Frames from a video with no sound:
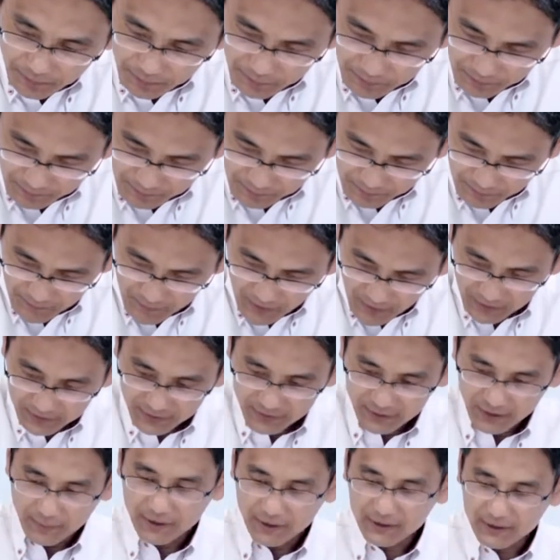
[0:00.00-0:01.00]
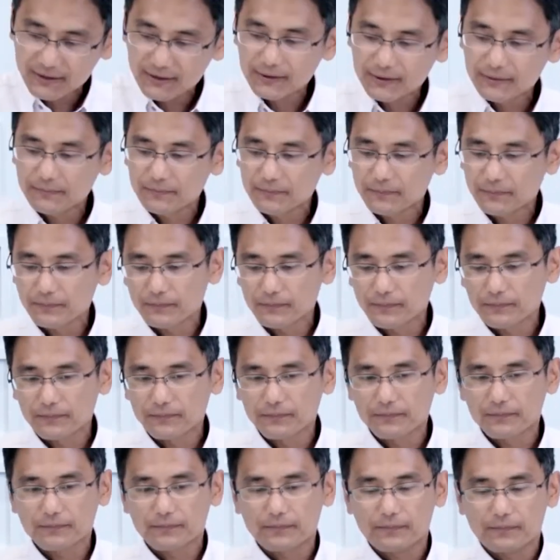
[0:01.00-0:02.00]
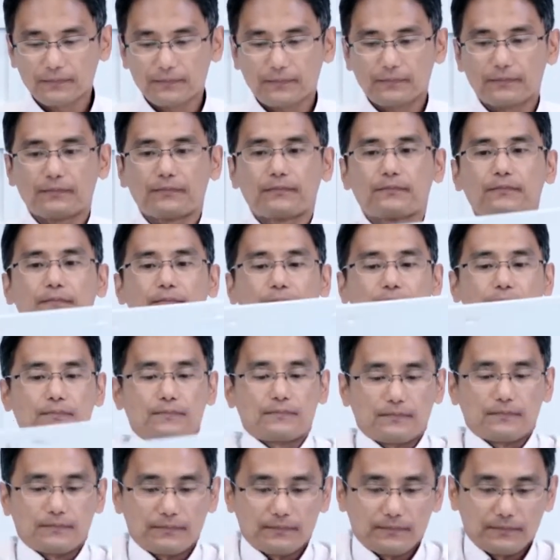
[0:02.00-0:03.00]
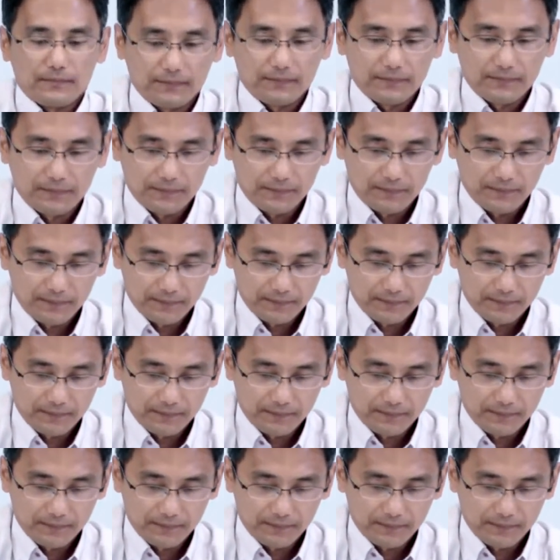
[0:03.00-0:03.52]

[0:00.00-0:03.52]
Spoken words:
those two panels on the side are removable,